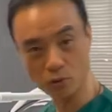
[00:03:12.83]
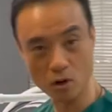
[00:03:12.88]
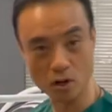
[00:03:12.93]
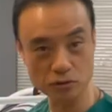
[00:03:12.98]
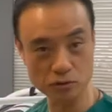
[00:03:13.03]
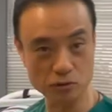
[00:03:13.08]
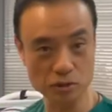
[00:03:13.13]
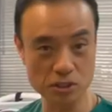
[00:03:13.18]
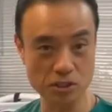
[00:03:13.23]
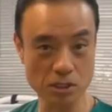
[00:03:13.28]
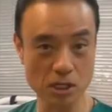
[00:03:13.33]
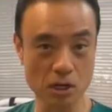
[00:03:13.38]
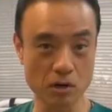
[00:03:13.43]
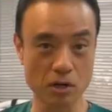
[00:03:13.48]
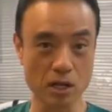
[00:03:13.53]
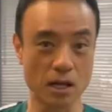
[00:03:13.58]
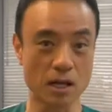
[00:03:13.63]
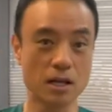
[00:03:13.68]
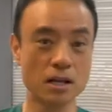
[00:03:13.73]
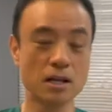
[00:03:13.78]
onto this
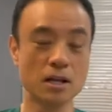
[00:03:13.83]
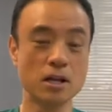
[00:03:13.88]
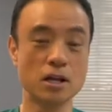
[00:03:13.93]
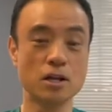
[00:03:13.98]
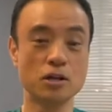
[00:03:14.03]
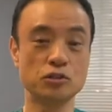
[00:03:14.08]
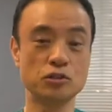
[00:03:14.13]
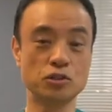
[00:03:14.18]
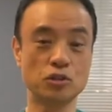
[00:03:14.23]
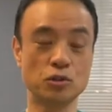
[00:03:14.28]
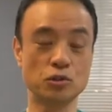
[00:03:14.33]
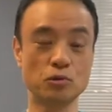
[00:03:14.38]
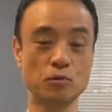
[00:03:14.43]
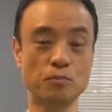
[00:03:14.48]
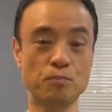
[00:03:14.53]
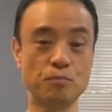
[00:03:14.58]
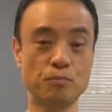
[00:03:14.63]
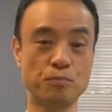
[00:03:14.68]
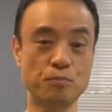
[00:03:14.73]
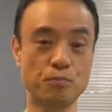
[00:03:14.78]
area to
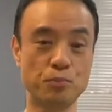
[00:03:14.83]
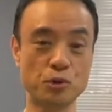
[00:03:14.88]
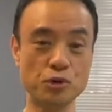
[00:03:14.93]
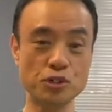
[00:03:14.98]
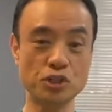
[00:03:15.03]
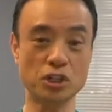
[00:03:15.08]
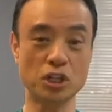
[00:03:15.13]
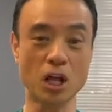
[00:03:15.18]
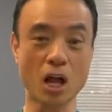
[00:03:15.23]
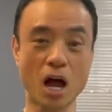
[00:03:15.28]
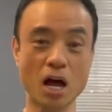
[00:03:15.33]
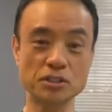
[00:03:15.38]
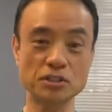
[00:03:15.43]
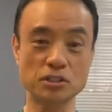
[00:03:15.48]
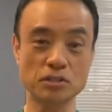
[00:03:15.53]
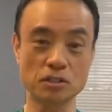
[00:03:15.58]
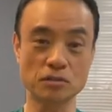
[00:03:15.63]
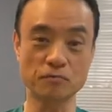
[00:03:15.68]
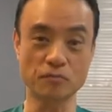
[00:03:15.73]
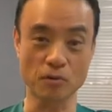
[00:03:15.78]
push the
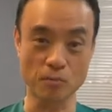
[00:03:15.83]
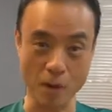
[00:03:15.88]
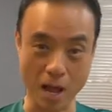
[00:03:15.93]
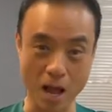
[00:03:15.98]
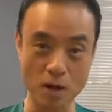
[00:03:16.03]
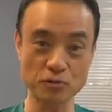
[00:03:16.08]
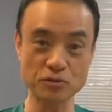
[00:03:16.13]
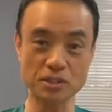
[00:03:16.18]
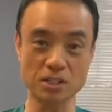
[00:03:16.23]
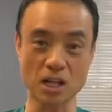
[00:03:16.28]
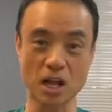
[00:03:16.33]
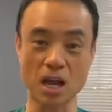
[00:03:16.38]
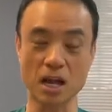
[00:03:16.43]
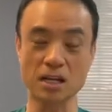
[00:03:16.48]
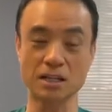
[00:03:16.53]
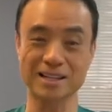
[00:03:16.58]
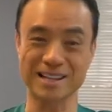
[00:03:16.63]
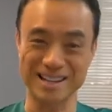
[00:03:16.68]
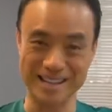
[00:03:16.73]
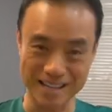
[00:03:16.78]
oxygen from
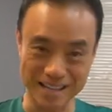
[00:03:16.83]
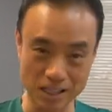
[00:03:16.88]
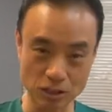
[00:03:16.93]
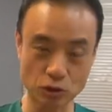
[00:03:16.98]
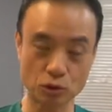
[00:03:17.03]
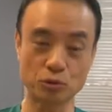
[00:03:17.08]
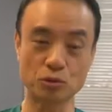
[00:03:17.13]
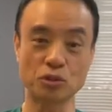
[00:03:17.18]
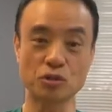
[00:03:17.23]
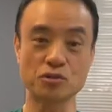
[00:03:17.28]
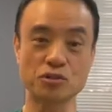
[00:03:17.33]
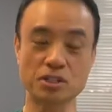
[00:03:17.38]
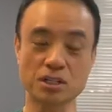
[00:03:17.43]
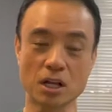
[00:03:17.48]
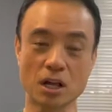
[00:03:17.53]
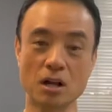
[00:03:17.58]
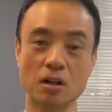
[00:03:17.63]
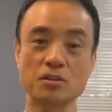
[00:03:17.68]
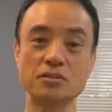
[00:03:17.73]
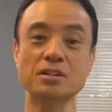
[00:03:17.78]
outside into your
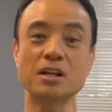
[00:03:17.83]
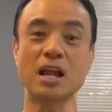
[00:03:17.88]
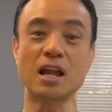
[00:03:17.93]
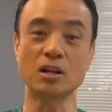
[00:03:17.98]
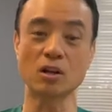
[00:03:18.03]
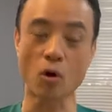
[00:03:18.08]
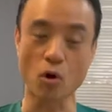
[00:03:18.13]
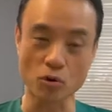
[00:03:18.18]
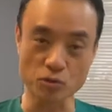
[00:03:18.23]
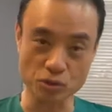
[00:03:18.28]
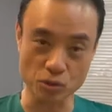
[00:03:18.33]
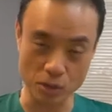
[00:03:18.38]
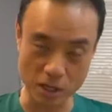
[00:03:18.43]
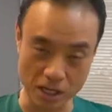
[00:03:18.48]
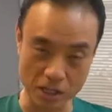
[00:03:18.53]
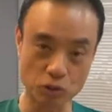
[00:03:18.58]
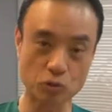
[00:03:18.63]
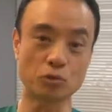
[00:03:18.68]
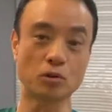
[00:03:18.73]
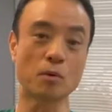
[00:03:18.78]
cells and also
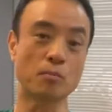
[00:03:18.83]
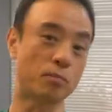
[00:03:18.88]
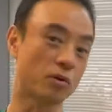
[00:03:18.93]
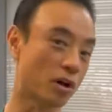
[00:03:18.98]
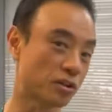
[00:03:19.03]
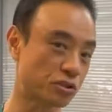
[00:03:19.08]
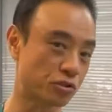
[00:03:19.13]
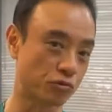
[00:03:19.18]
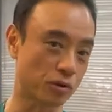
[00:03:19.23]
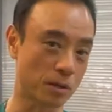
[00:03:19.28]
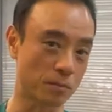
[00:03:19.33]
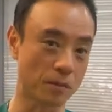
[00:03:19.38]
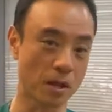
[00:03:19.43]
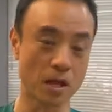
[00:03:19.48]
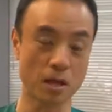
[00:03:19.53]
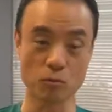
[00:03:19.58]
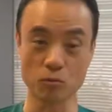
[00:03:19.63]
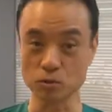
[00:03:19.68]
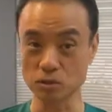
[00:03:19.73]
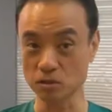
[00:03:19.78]
into your bloodstream,
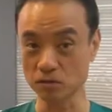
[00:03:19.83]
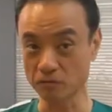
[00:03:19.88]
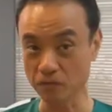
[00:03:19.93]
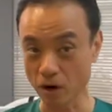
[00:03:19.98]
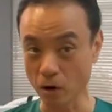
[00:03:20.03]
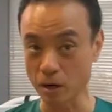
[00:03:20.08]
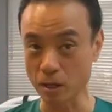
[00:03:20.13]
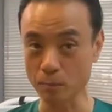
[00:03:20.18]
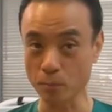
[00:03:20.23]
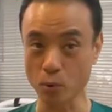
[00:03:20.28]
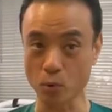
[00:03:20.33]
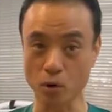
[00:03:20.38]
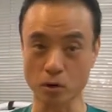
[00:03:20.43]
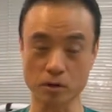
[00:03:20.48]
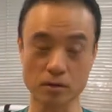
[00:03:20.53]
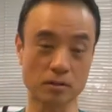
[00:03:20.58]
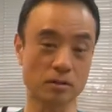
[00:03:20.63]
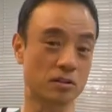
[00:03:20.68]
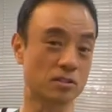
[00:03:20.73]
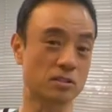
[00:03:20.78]
which is very
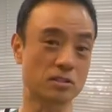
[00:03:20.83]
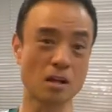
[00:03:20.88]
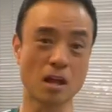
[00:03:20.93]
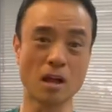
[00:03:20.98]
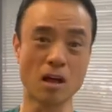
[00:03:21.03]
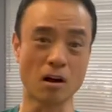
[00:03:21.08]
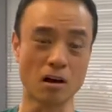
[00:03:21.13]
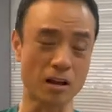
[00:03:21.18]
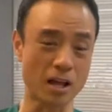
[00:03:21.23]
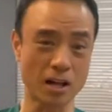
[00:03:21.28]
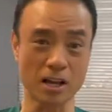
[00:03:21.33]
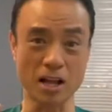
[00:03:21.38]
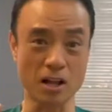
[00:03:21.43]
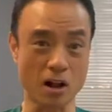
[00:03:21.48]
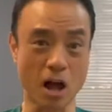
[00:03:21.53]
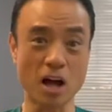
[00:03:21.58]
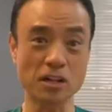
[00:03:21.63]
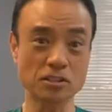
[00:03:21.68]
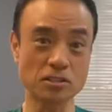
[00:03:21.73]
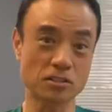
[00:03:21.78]
important because a lot of
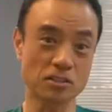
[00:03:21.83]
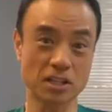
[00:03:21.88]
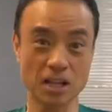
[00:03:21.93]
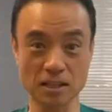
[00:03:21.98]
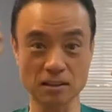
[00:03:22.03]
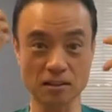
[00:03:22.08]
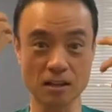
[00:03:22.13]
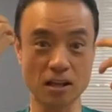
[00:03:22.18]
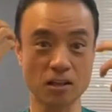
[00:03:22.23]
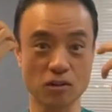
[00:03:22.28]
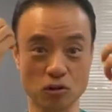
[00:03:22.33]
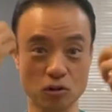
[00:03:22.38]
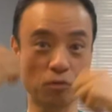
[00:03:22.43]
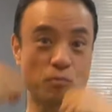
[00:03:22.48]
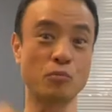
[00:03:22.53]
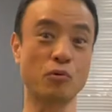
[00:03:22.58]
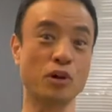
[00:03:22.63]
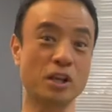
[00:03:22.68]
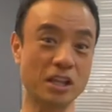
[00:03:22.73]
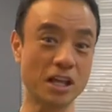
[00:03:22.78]
oxygen can, you can
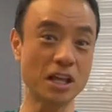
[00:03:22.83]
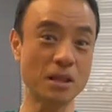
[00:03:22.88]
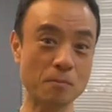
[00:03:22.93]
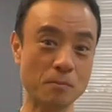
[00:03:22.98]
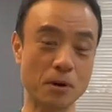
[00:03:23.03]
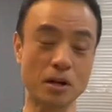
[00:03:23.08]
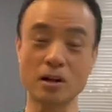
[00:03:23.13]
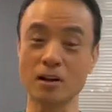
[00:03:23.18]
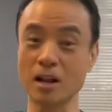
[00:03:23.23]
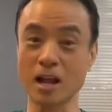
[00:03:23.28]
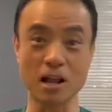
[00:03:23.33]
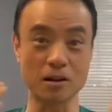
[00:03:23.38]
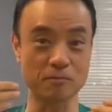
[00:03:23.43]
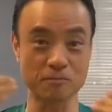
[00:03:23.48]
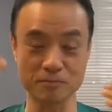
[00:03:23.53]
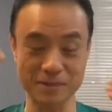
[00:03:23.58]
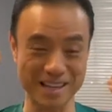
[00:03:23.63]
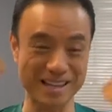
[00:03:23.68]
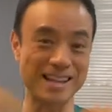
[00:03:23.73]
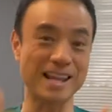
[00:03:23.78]
breathe in, but a lot of them
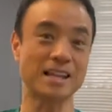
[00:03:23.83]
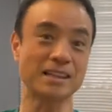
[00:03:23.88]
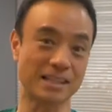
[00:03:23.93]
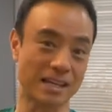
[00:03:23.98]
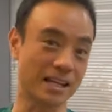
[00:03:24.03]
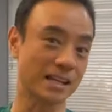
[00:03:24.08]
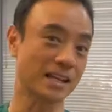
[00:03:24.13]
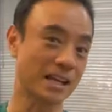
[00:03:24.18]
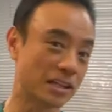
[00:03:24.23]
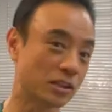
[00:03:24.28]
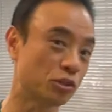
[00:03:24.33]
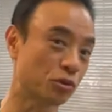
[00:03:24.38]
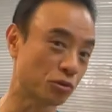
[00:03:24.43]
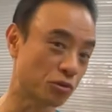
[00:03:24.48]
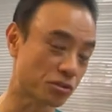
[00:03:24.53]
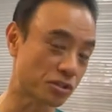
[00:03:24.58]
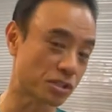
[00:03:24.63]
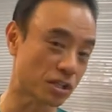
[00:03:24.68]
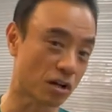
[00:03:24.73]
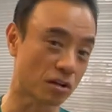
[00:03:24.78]
cannot get into your
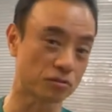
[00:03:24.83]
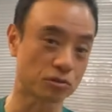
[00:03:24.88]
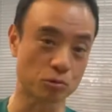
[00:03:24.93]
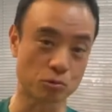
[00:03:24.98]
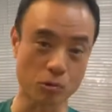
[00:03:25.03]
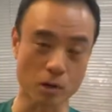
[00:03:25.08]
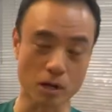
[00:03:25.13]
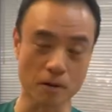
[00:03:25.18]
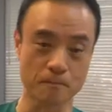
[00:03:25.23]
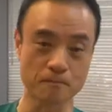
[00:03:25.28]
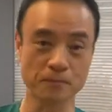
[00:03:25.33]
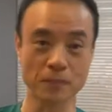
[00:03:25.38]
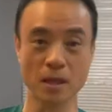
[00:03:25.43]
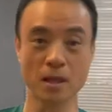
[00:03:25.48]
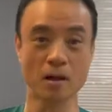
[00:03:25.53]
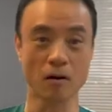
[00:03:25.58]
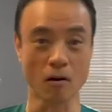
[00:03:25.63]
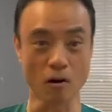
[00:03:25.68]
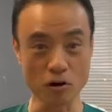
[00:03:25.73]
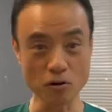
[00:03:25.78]
cell too well.
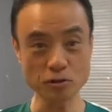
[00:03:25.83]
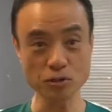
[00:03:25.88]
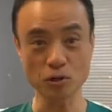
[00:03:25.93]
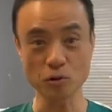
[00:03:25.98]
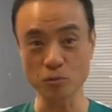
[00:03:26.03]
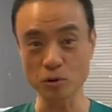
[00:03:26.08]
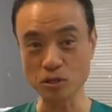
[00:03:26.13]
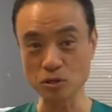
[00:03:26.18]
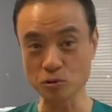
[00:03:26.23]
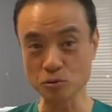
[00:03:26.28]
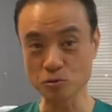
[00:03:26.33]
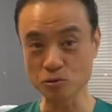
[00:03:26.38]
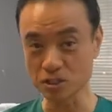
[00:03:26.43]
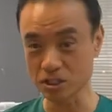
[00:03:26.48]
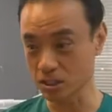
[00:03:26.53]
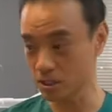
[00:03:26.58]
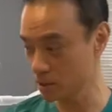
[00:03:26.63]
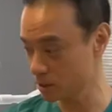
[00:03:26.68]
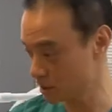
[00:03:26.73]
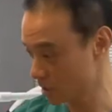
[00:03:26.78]
Also, we use
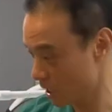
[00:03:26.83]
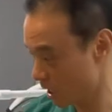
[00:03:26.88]
this